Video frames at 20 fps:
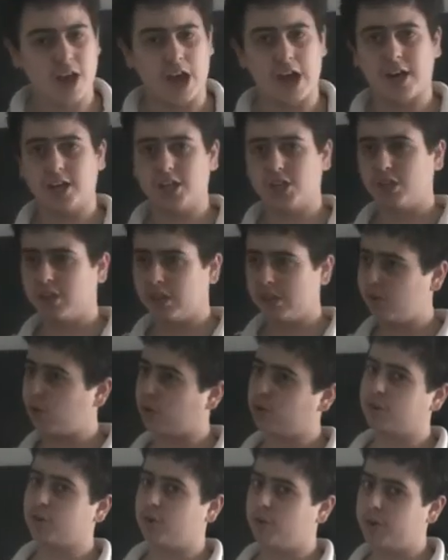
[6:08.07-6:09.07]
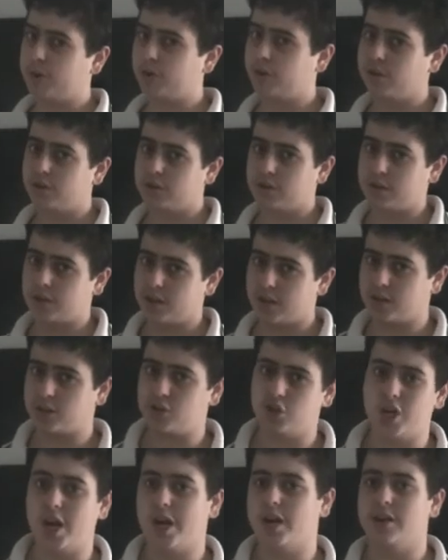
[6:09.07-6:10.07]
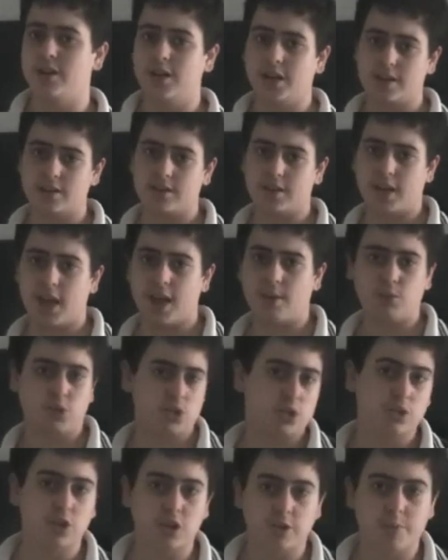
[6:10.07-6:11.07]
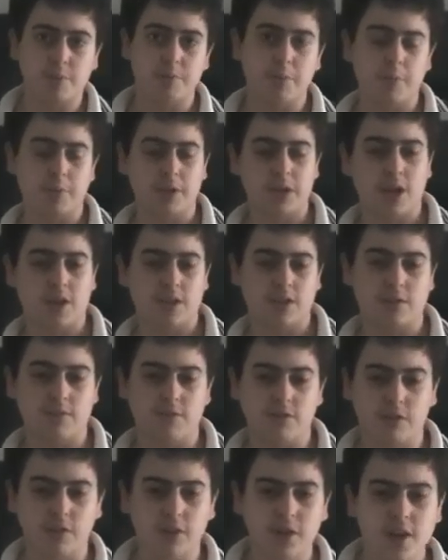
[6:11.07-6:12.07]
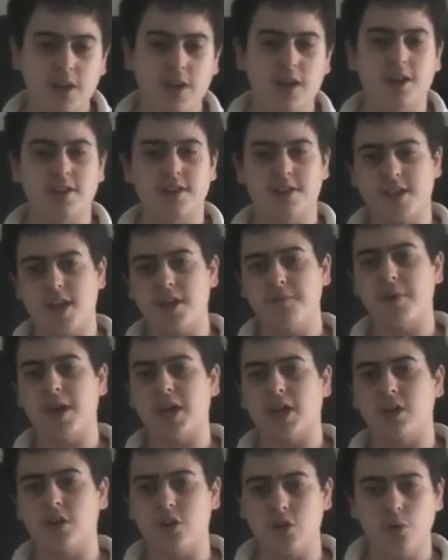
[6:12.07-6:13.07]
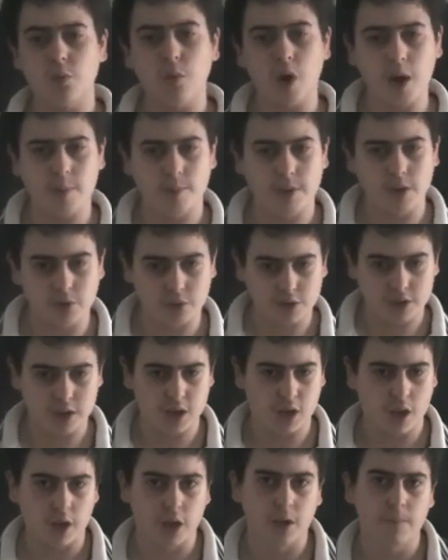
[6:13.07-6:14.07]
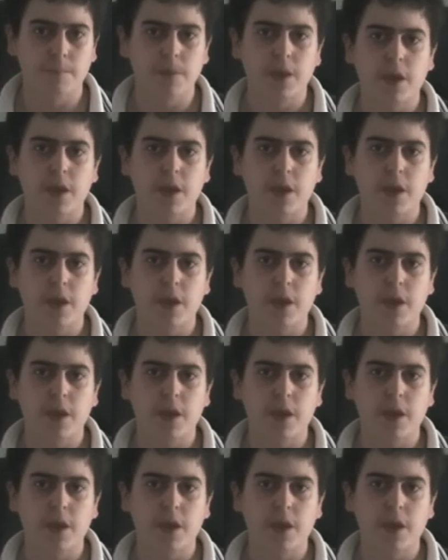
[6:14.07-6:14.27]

and actually not going on to the next Jak and Daxter game, which a lot of people have been asking for, instead making a new IP altogether?